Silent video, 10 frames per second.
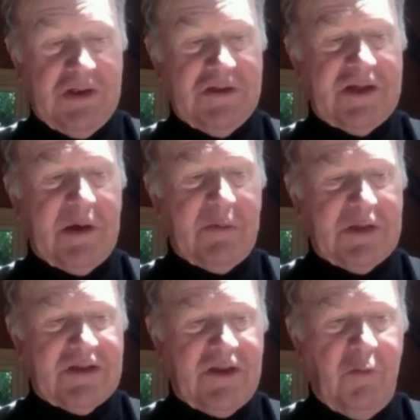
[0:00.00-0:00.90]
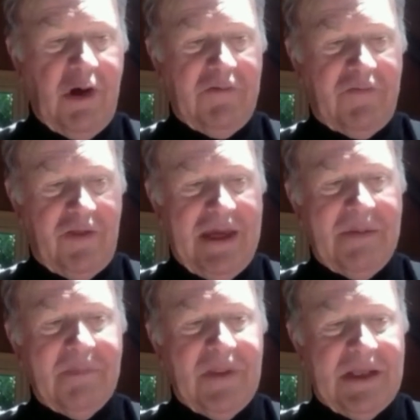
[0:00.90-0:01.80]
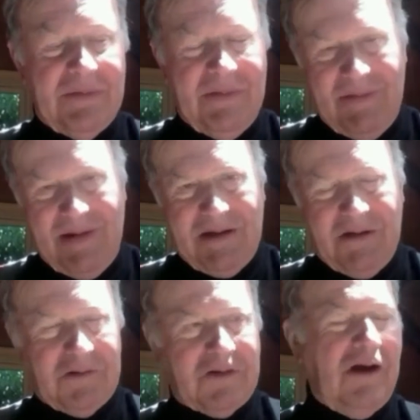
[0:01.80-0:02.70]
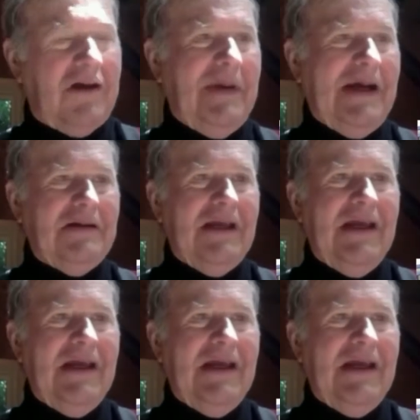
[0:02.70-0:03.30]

There was the one for them that I don't talk about.